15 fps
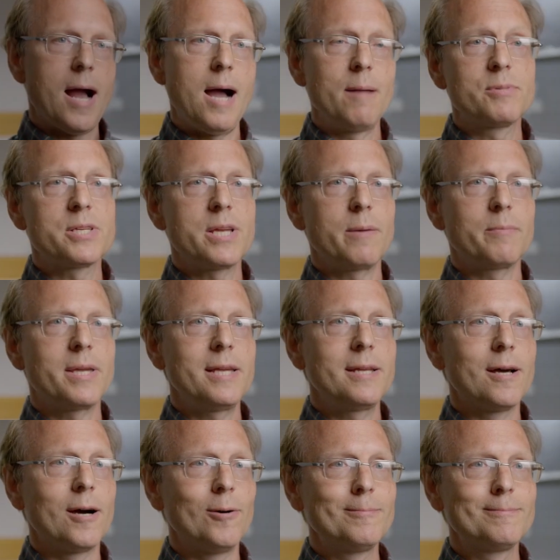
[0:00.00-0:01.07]
I'm Sam
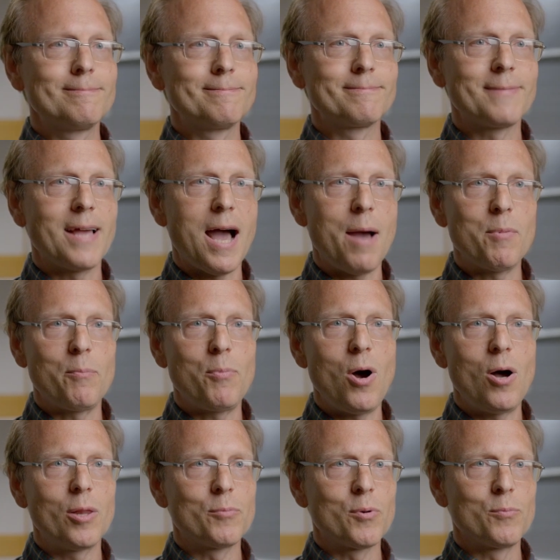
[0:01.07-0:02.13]
Gido. I'm a
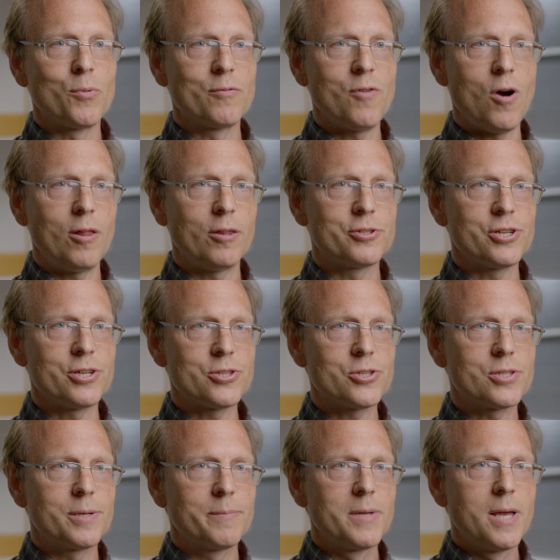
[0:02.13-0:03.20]
polymer
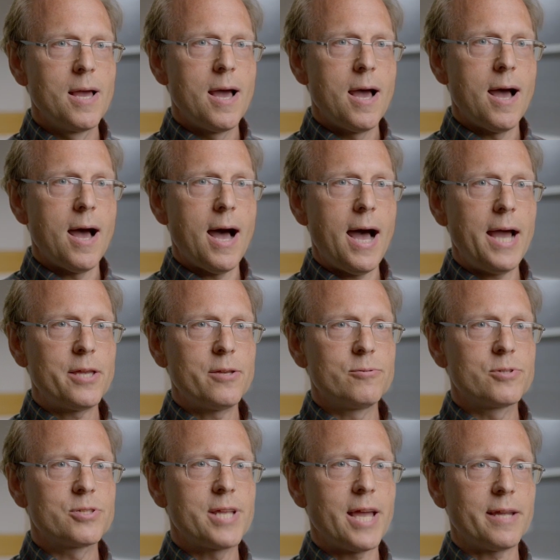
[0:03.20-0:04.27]
morphologist. I
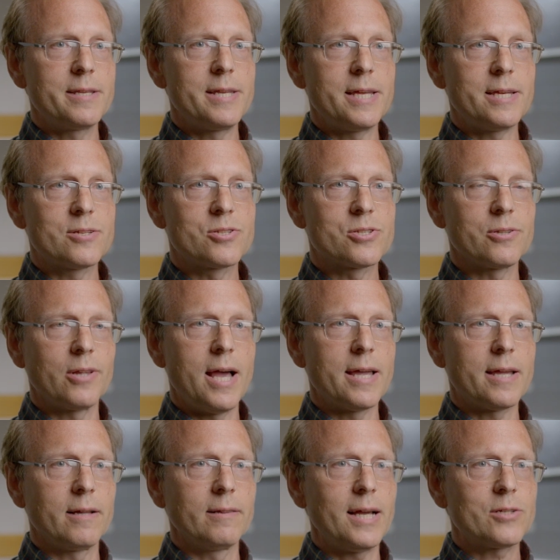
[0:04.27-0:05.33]
use techniques
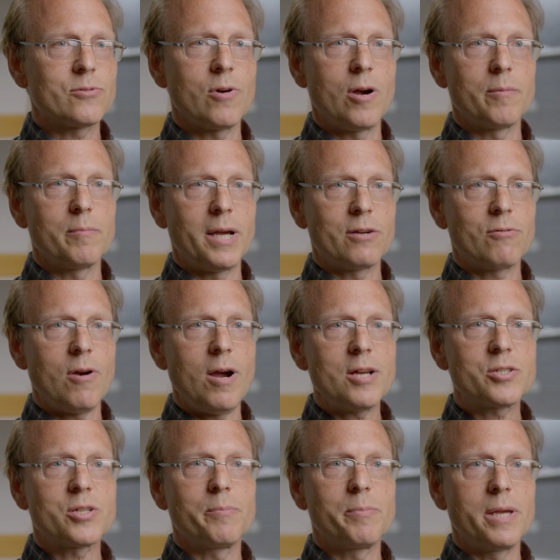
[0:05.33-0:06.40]
like electron
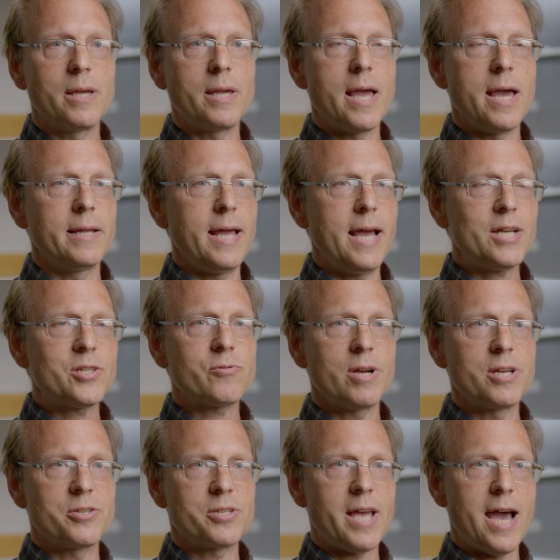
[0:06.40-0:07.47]
microscopy and
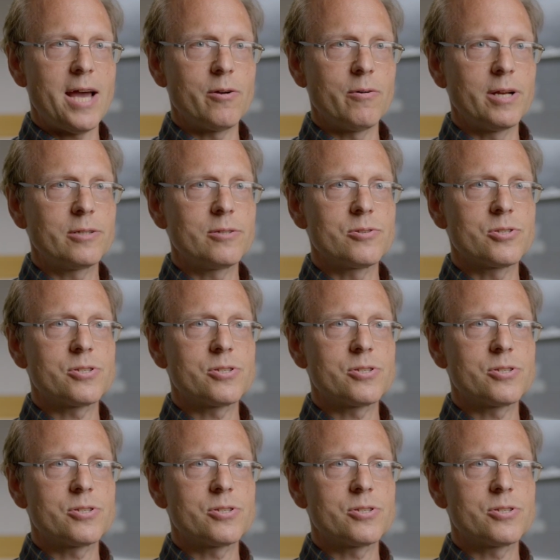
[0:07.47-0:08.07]
X-ray scattering to